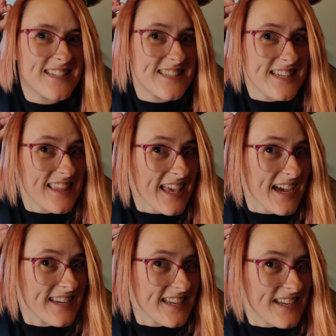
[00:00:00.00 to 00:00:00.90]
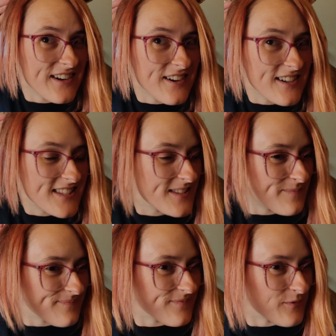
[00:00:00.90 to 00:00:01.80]
Disneyland ears.
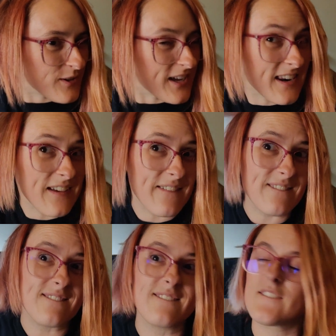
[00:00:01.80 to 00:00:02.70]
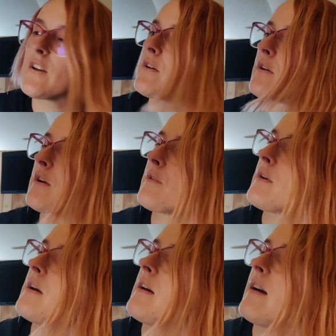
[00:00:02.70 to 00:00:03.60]
We're gonna... Oh,
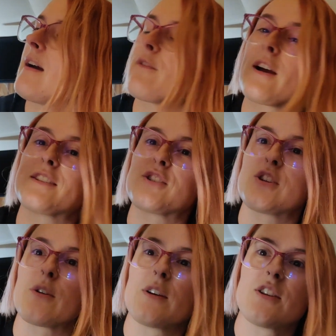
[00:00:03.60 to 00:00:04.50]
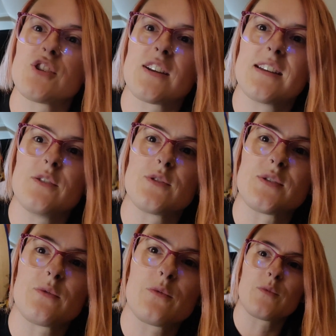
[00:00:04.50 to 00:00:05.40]
I forgot to show. She
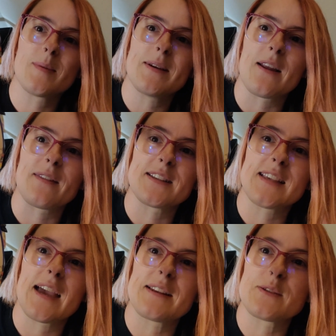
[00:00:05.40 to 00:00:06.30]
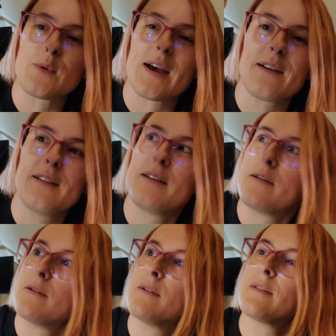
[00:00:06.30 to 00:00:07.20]
used ribbon on the side as well.
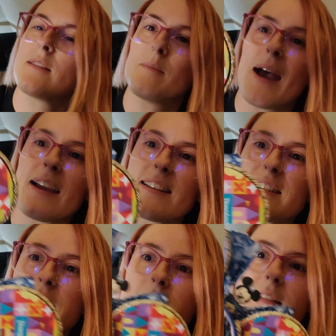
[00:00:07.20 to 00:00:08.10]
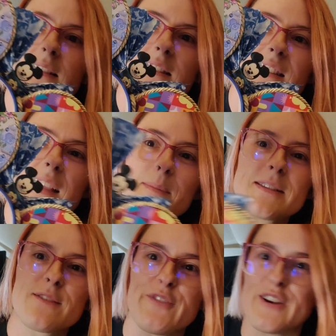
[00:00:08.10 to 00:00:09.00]
The back is the same
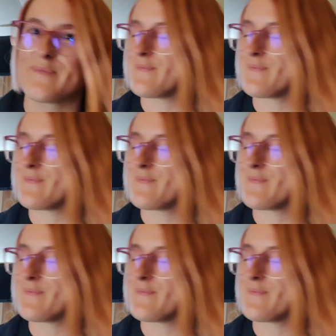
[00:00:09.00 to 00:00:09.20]
as the front.